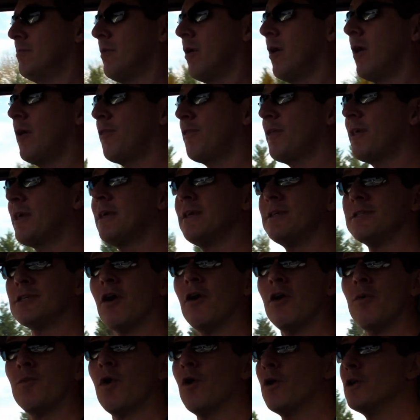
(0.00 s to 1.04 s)
I think his
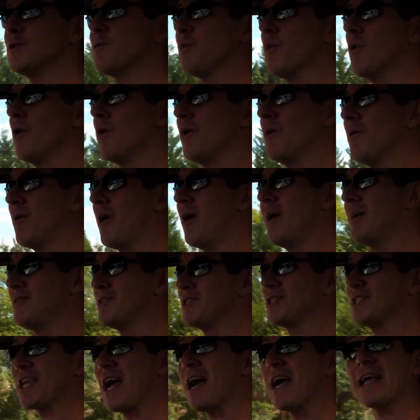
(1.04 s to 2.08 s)
own words were, "I
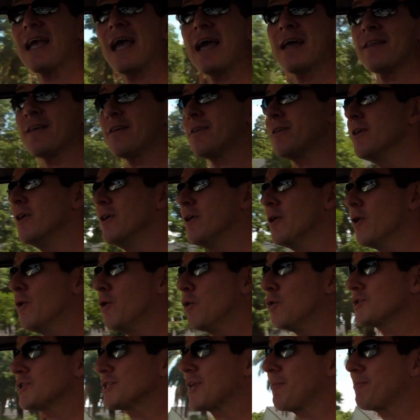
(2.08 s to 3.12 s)
suck at it,"
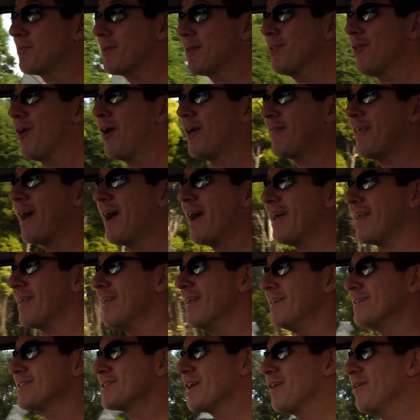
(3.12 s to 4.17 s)
or something like that.
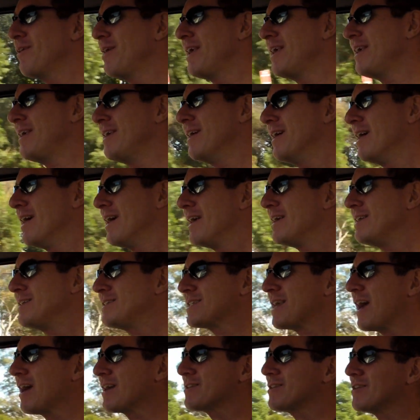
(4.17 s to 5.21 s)
So he
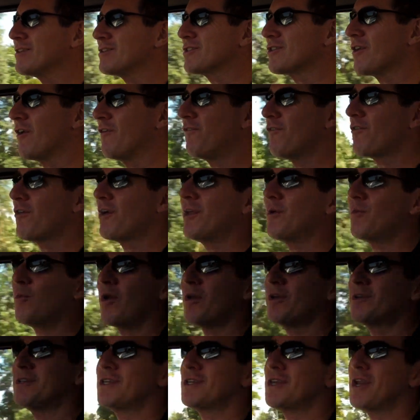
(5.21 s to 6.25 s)
sucks at software, and he
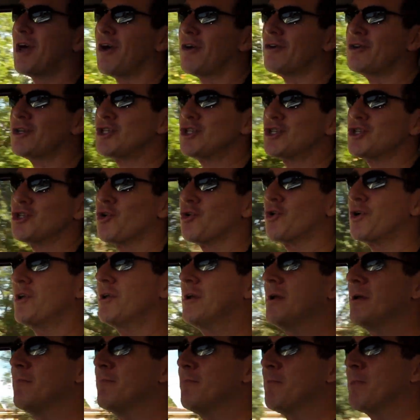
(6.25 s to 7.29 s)
wanted to know,
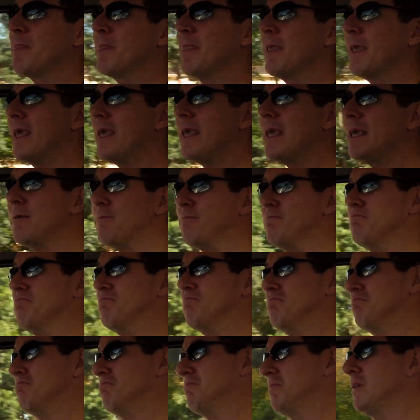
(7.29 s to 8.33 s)
should he,
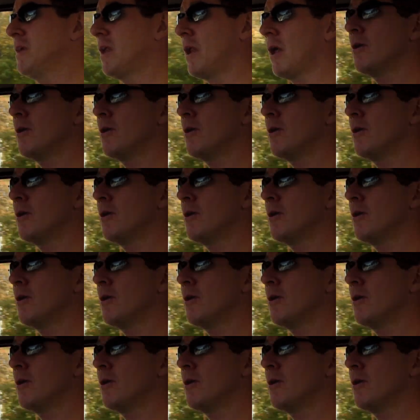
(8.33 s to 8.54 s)
you